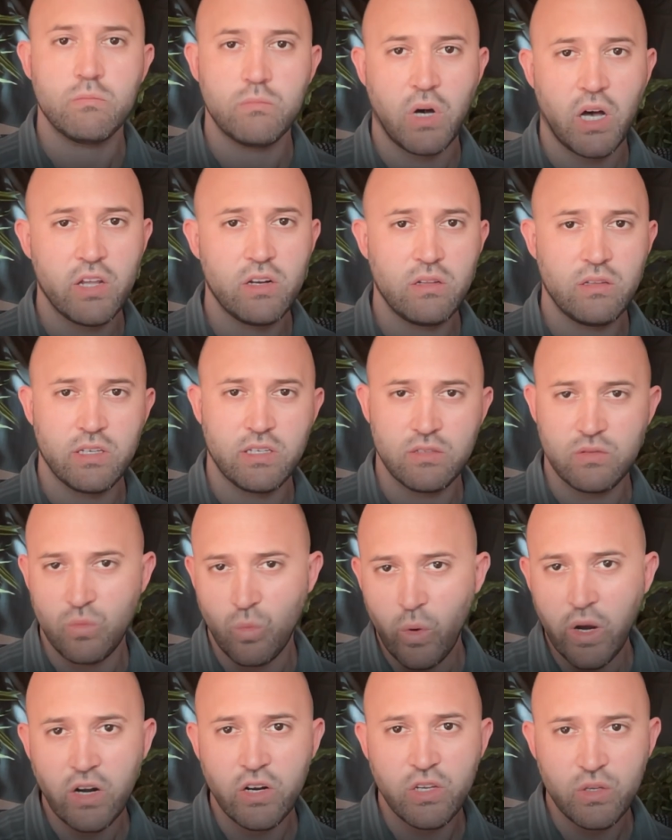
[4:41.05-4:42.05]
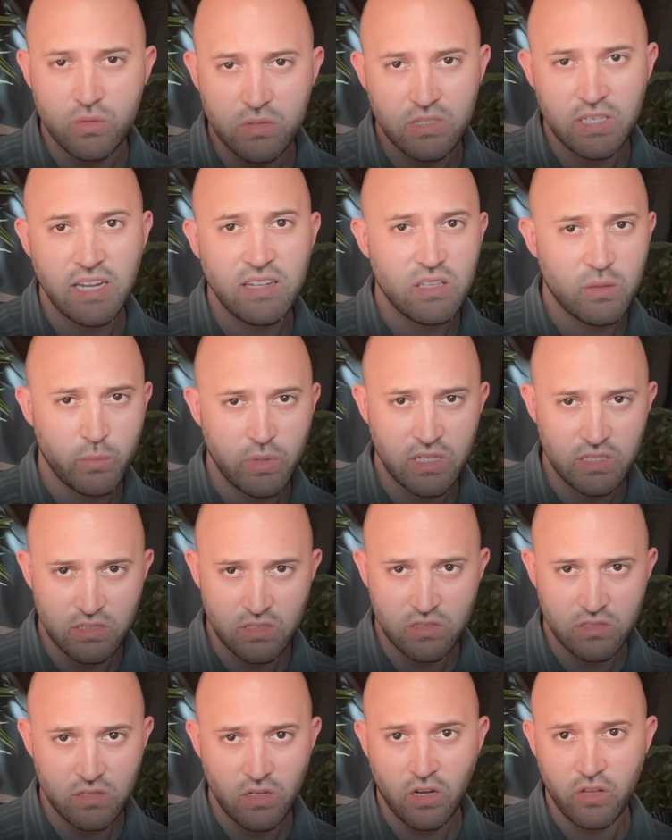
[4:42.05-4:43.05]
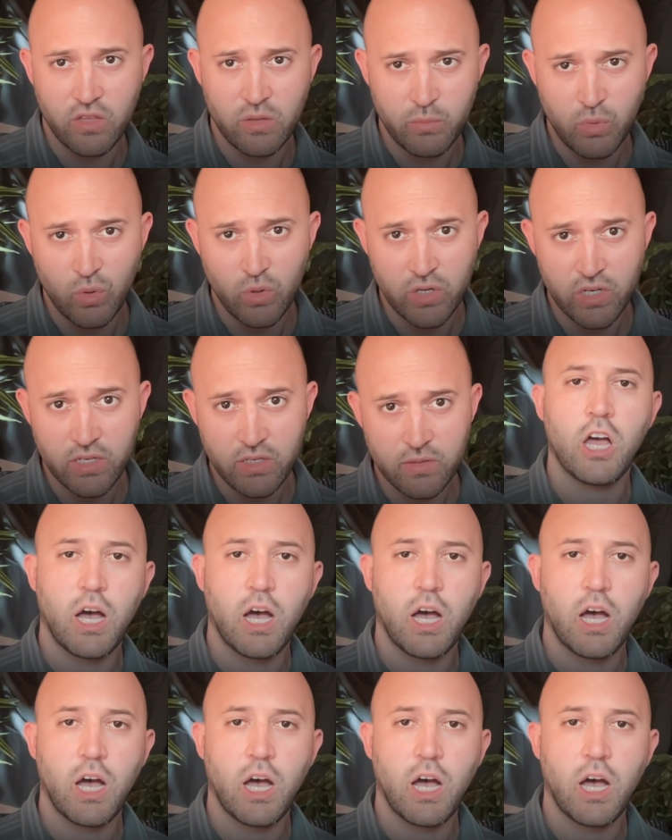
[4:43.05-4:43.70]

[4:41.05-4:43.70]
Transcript: Model is where you set the pieces on the board.